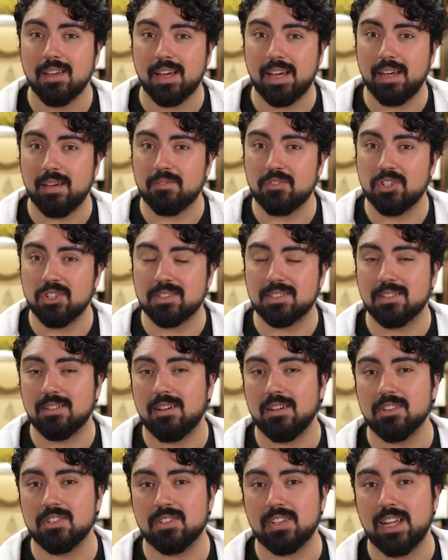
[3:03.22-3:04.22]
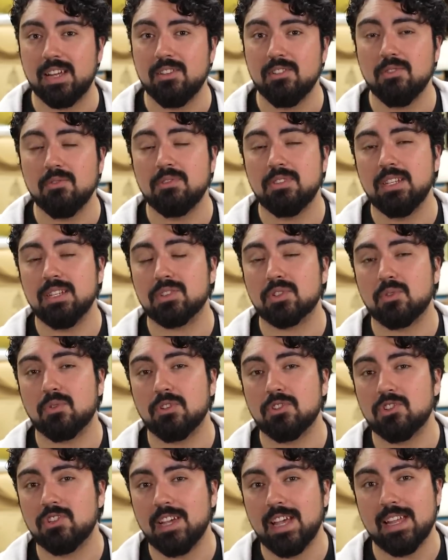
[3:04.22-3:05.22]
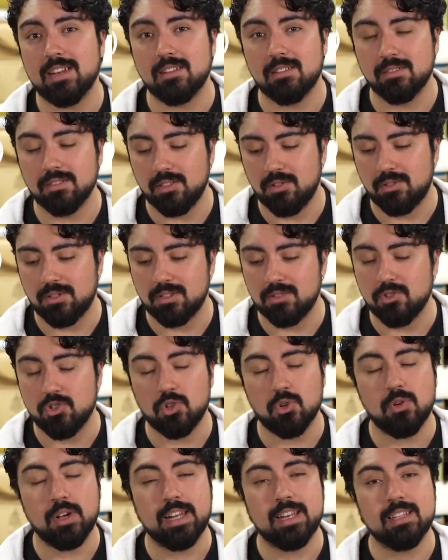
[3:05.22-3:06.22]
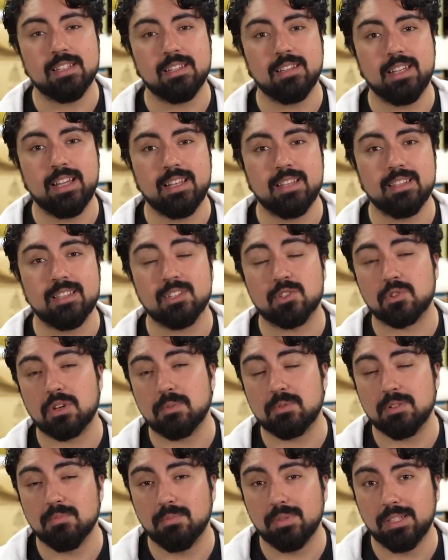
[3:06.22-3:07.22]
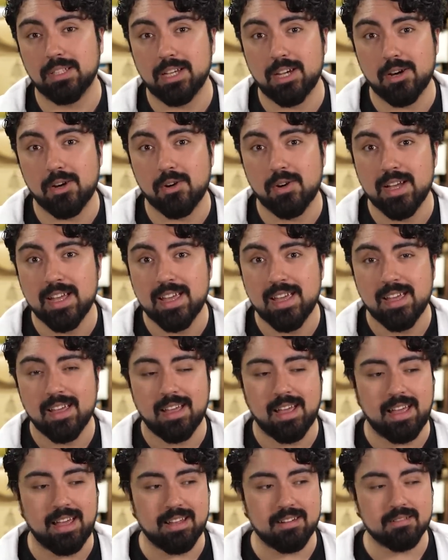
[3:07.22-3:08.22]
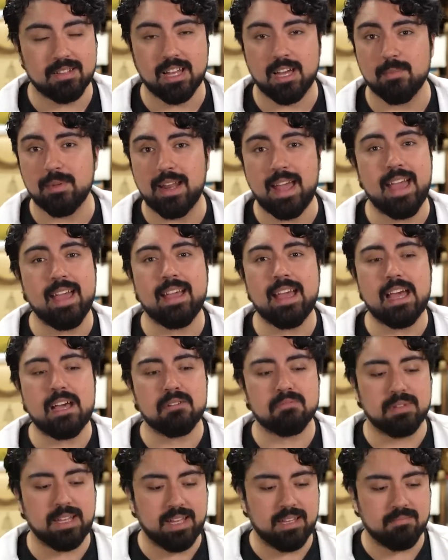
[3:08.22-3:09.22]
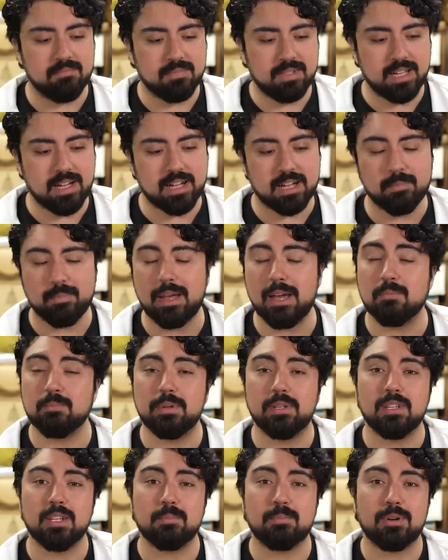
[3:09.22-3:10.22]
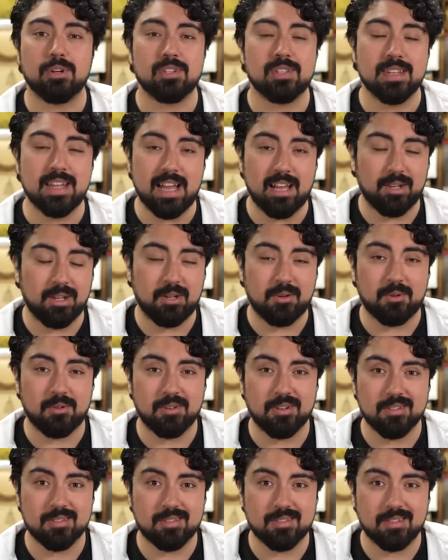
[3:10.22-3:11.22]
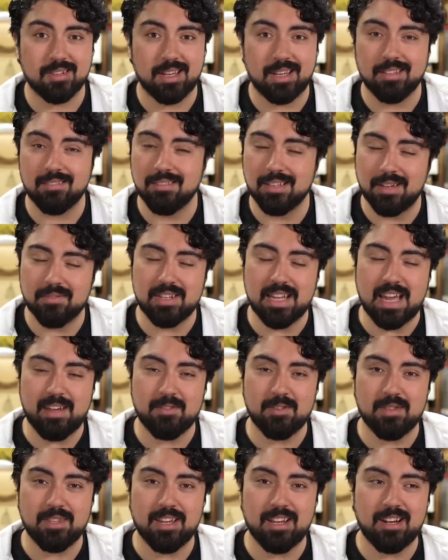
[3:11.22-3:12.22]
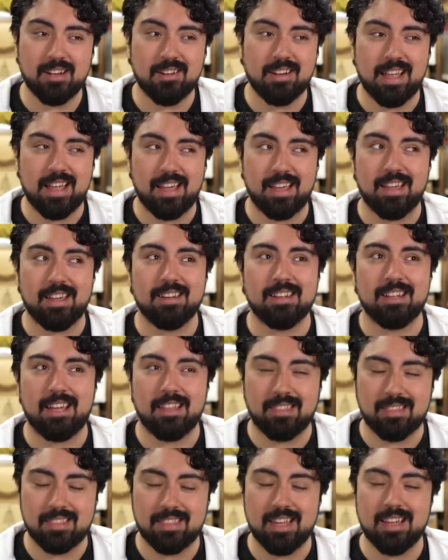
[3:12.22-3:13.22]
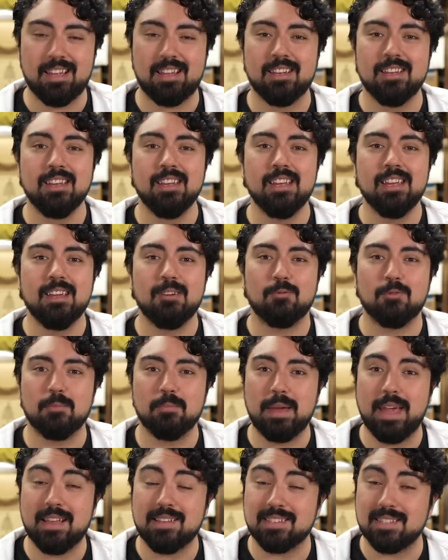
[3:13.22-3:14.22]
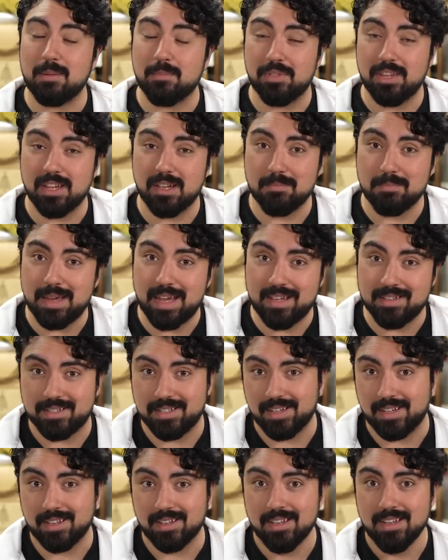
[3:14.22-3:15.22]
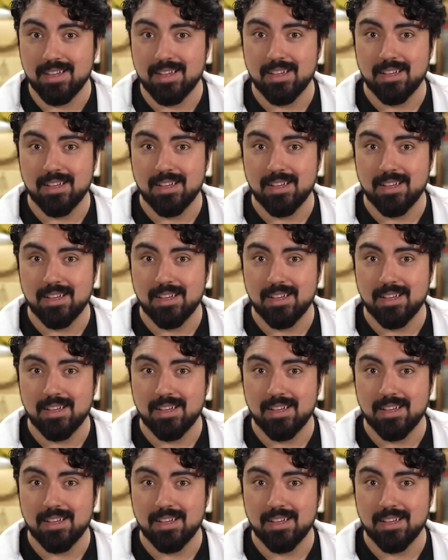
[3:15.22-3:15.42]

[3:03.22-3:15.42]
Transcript: I've just launched a new Discord channel you can join in the link in the description below, and come and hang out and talk about building personality cores. I'd love to have you there, and I think we'll make something amazing.